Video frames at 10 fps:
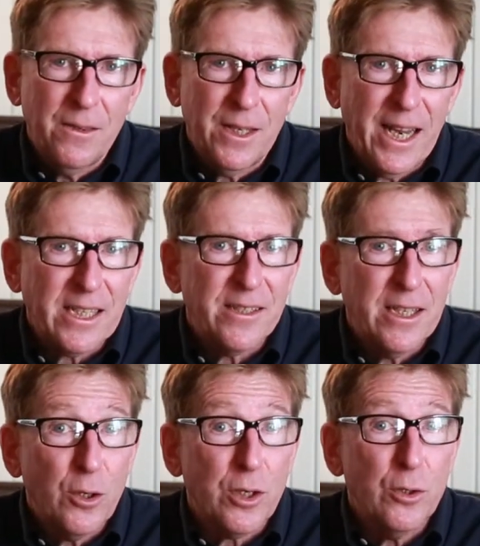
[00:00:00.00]
The next
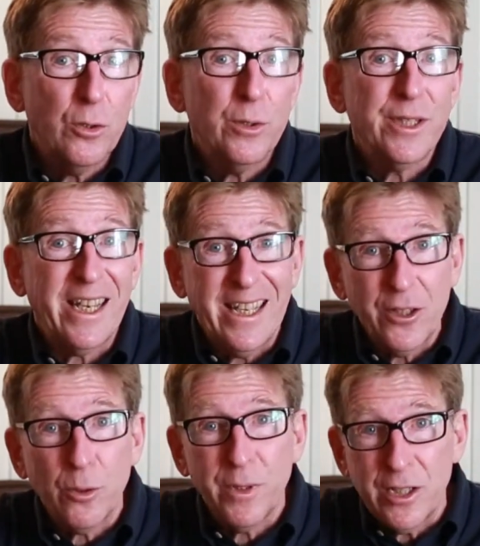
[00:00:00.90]
thing you can do is
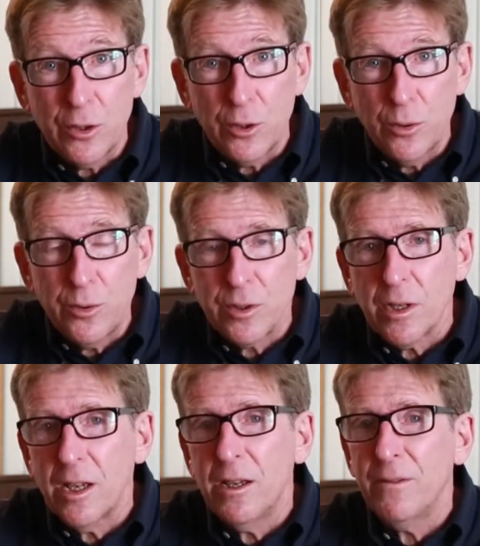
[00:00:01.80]
intermittent use
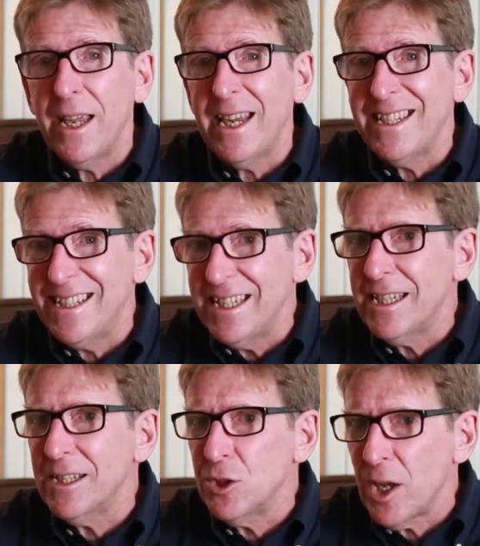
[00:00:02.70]
of a
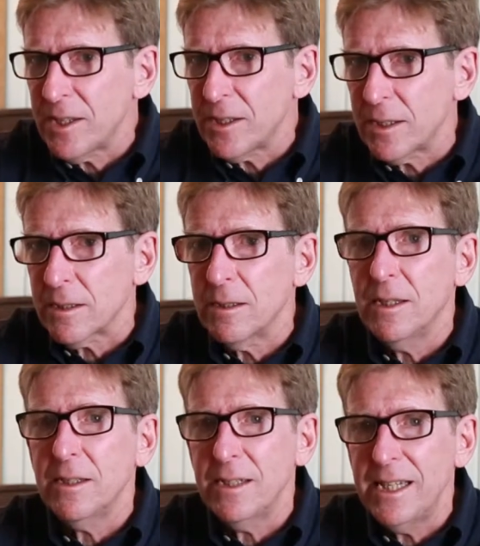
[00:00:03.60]
decongestant.
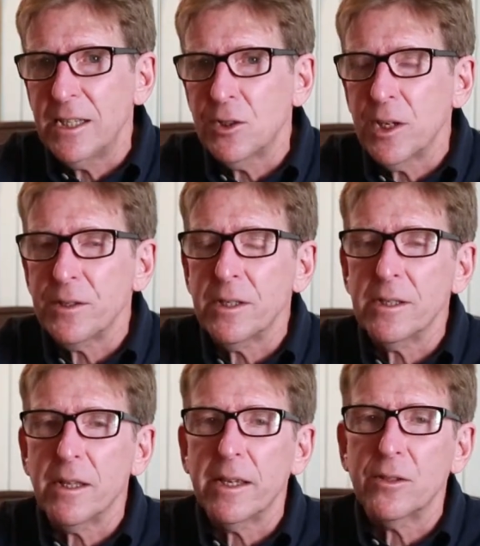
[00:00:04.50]

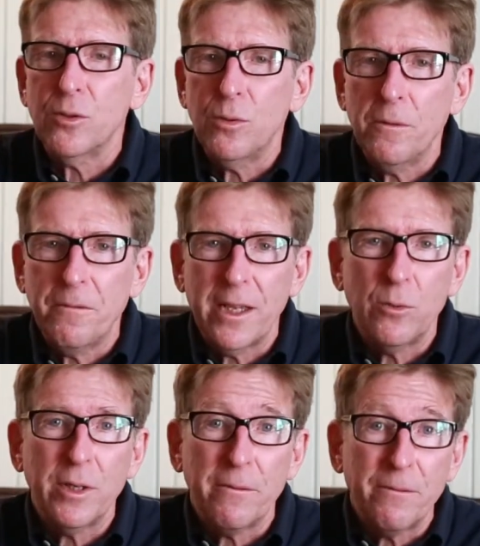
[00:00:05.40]
Decongestants like
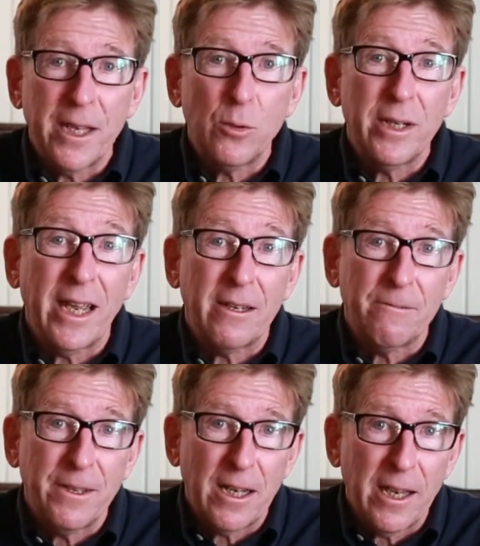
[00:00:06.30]
pseudoephedrine, ephedrine, and
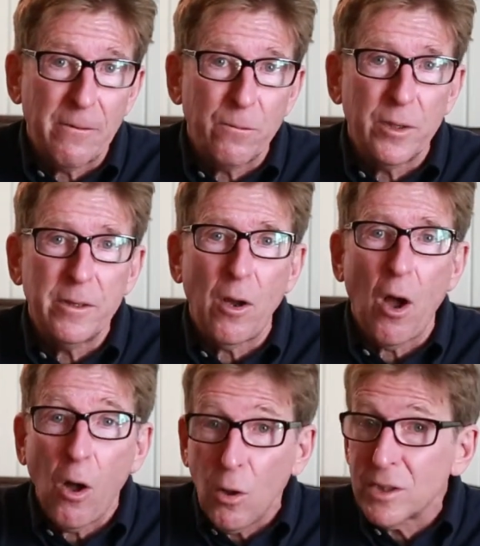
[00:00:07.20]
phenylephrine
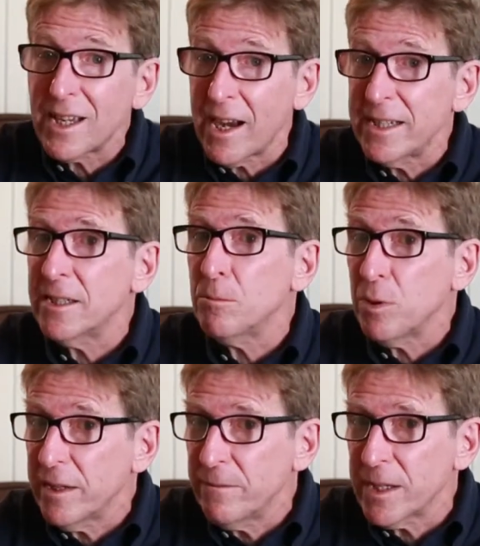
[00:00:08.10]
all tighten
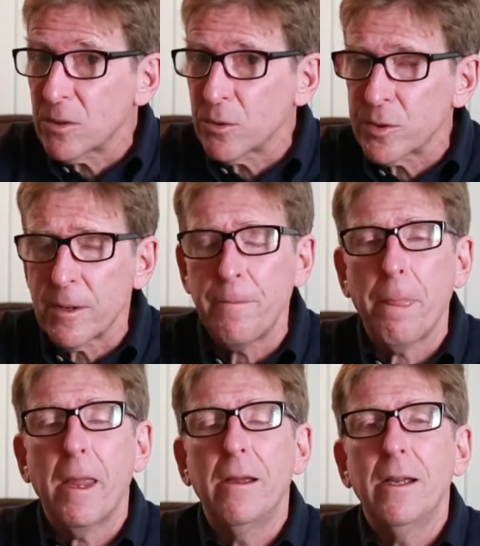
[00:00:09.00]
blood vessels.
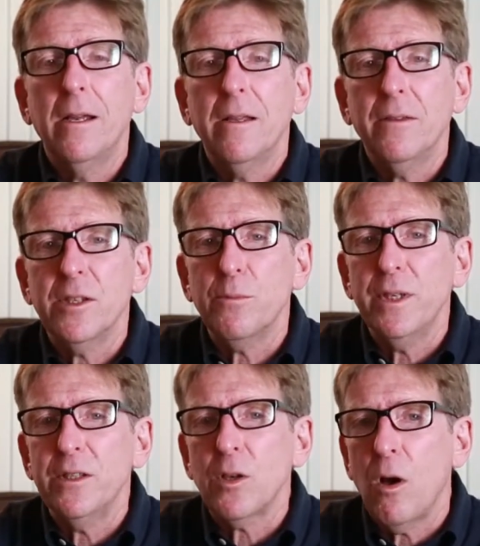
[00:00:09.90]
This
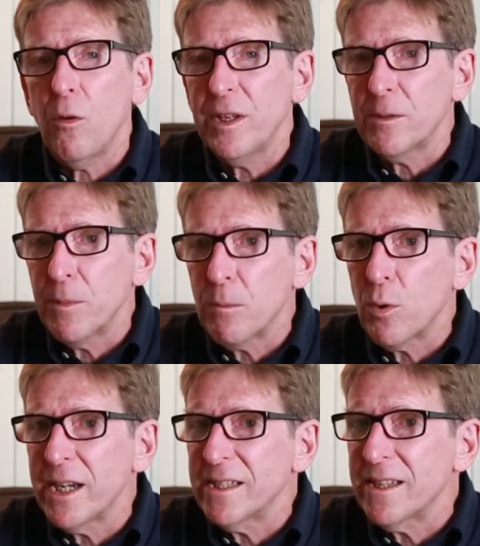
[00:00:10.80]
means all these
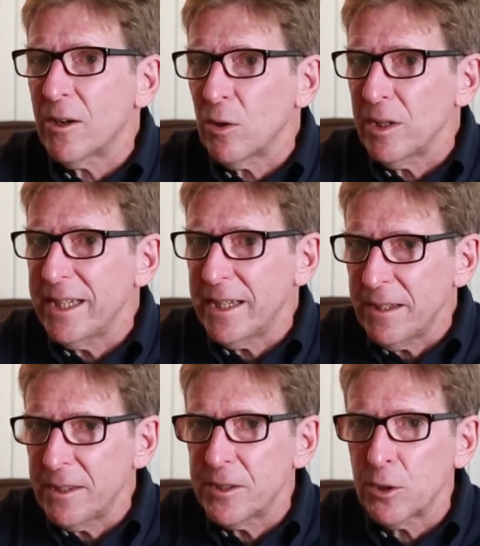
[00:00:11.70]
membranes that are
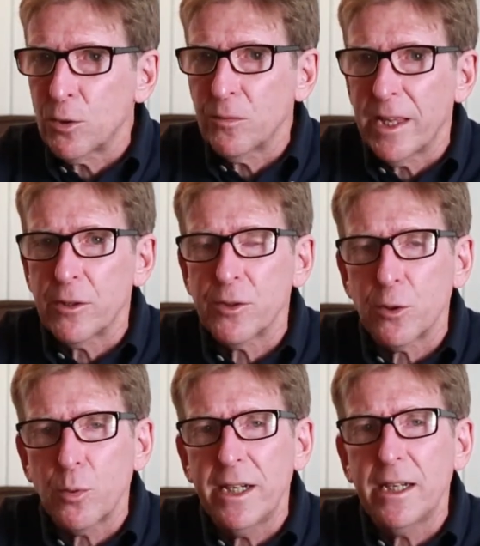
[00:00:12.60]
leaking, that are
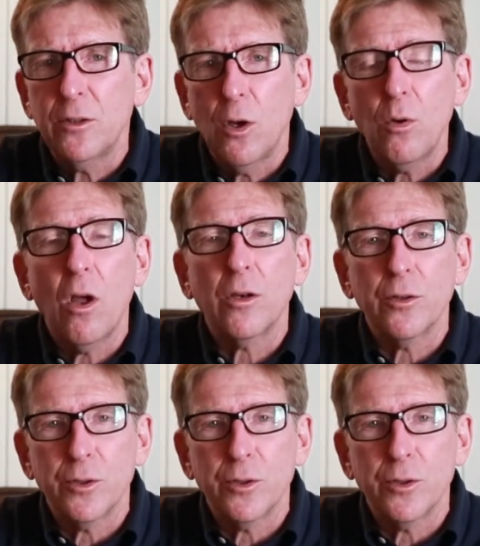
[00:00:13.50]
secreting, no longer